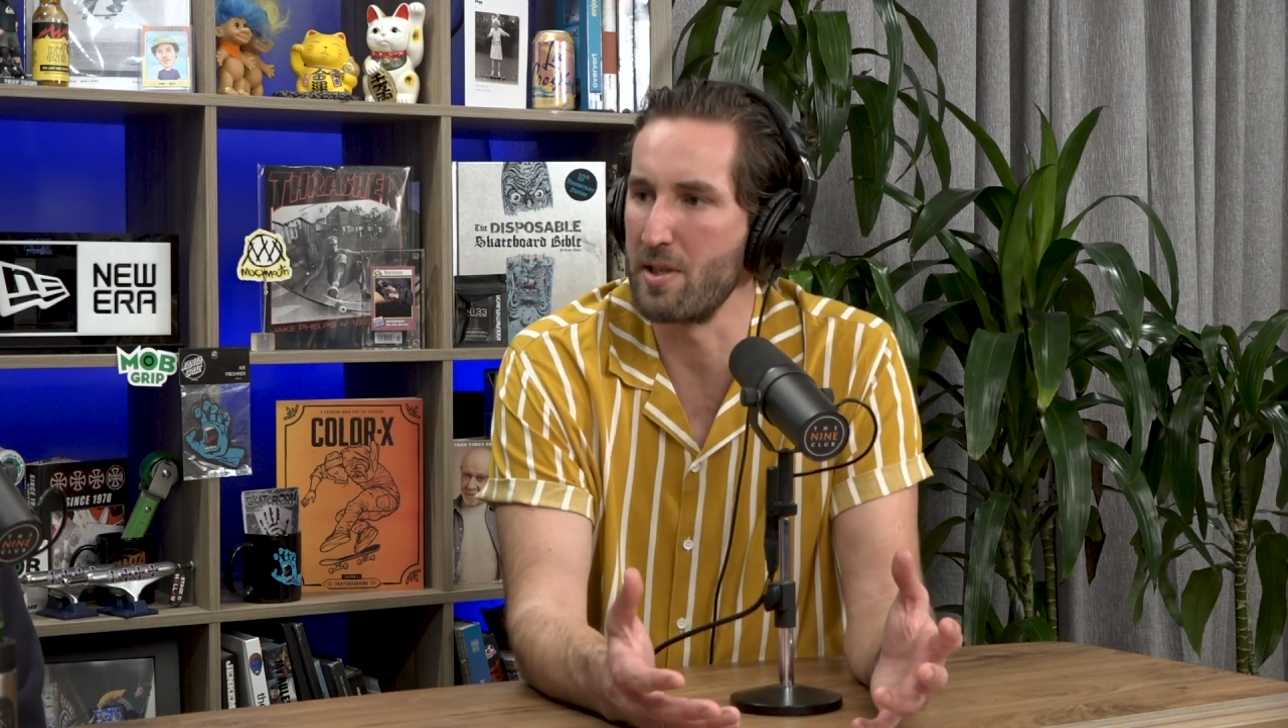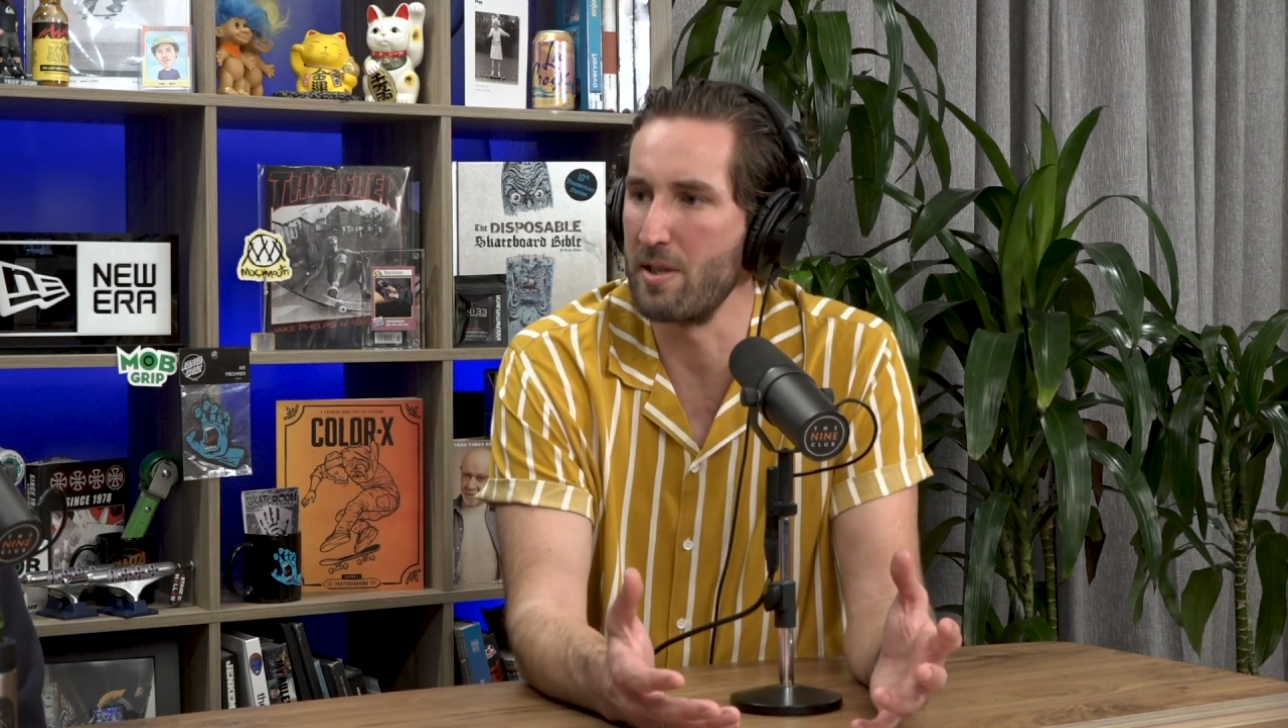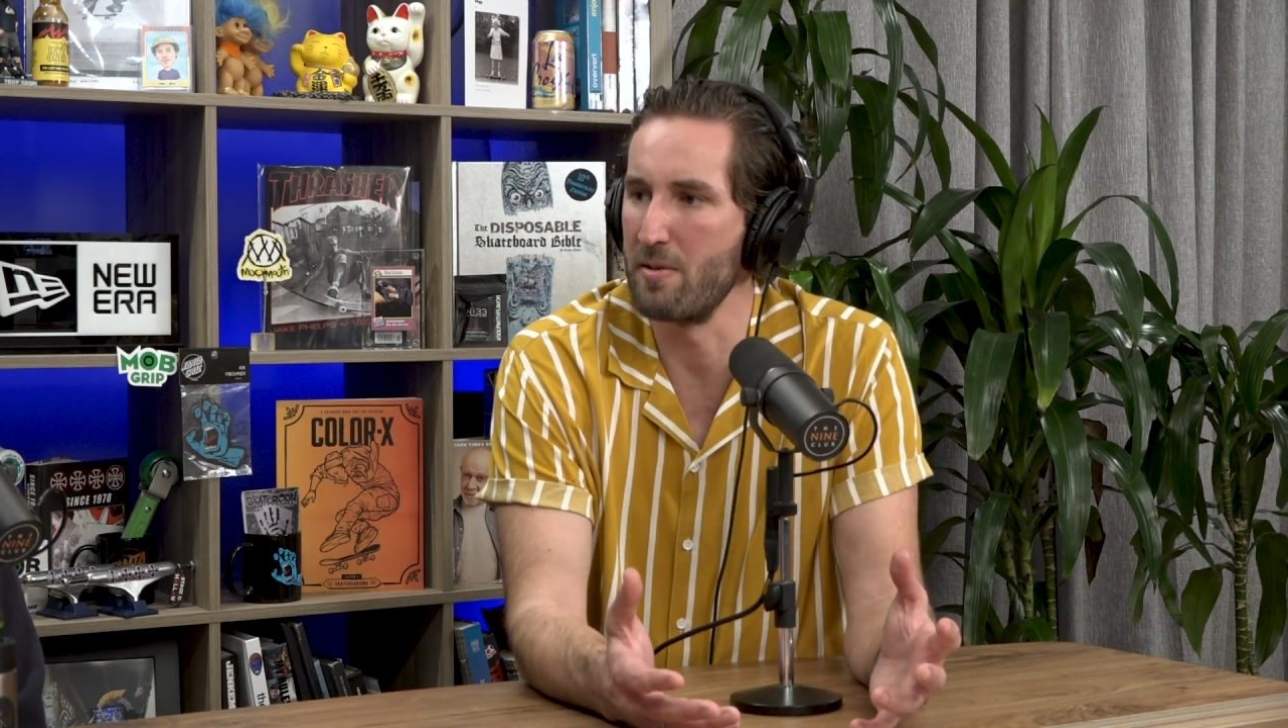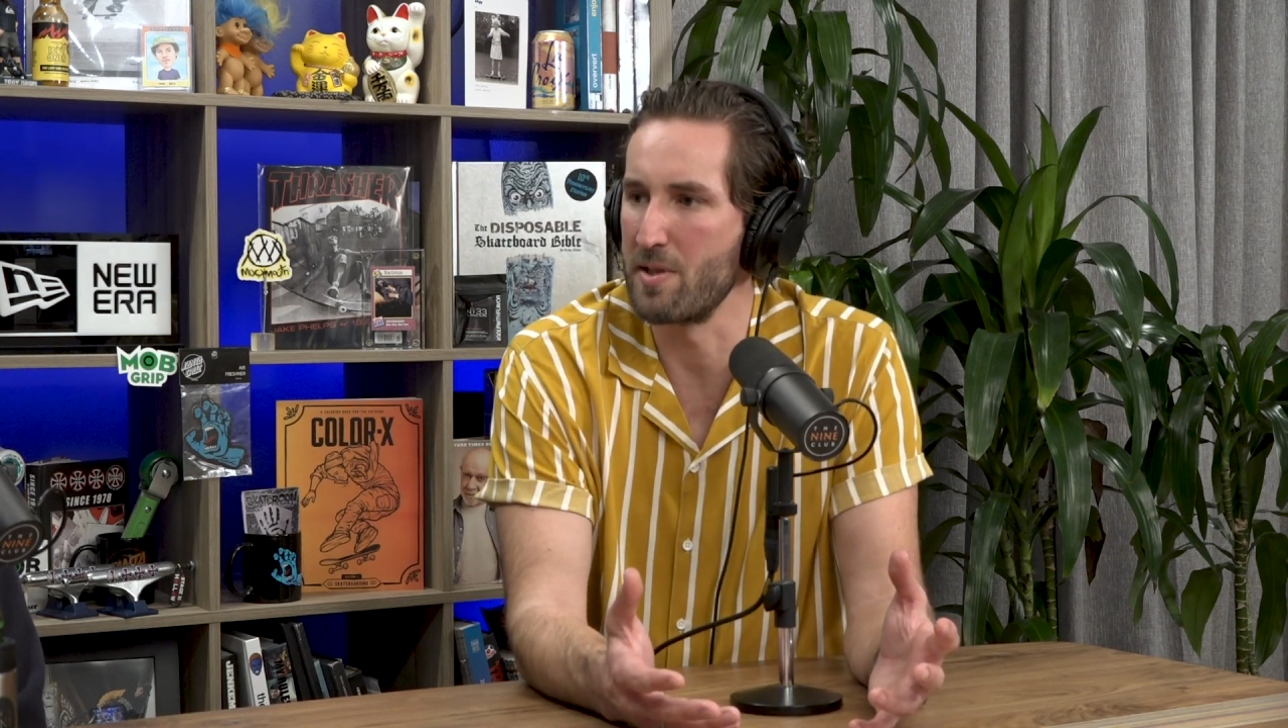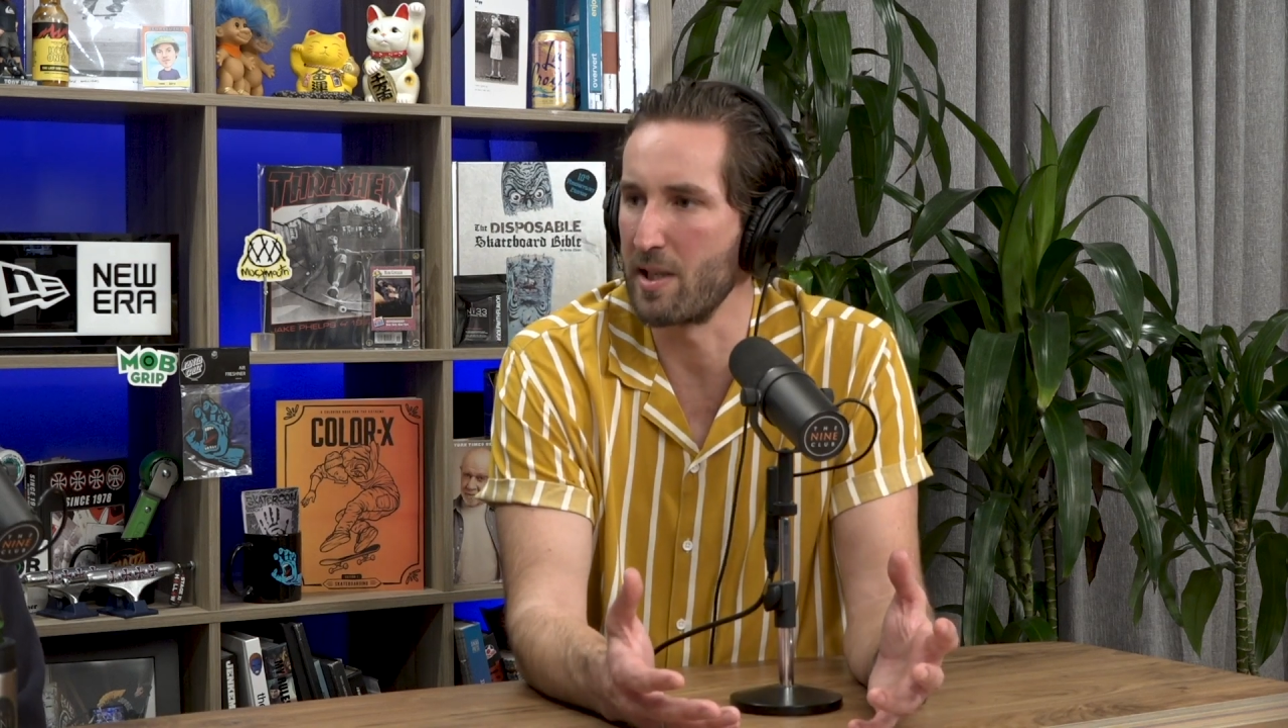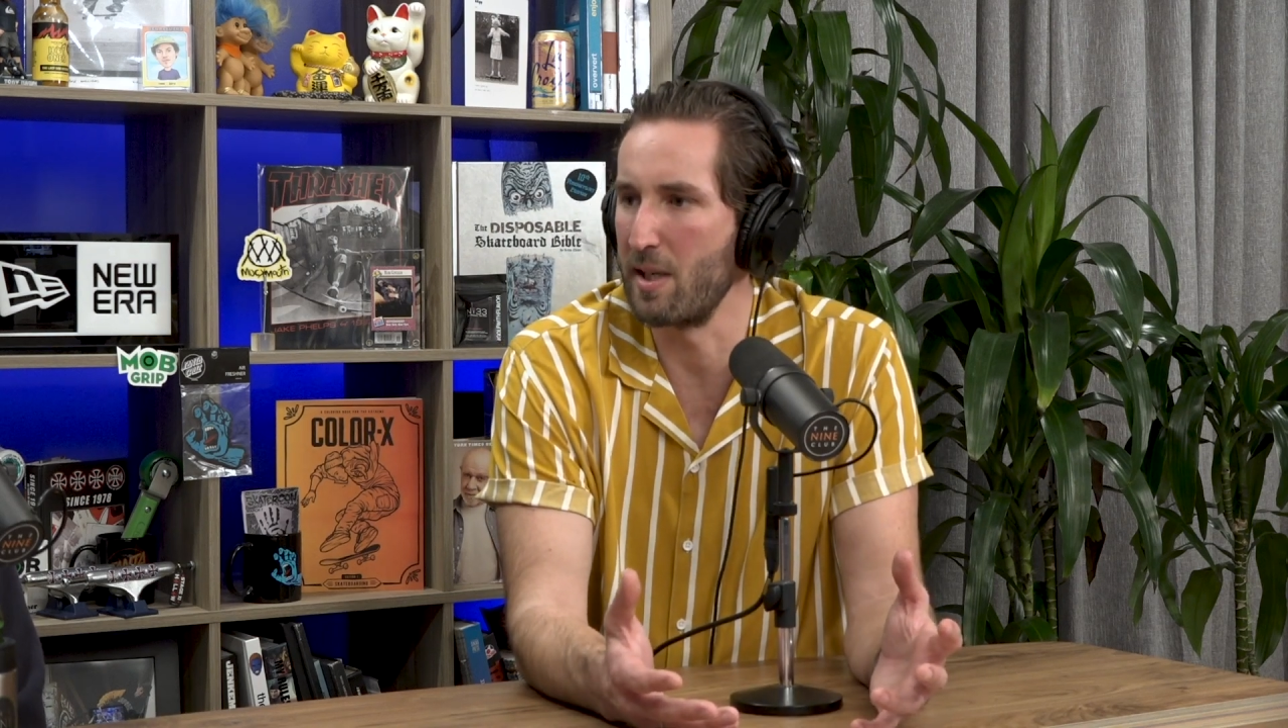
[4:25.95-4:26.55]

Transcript: to use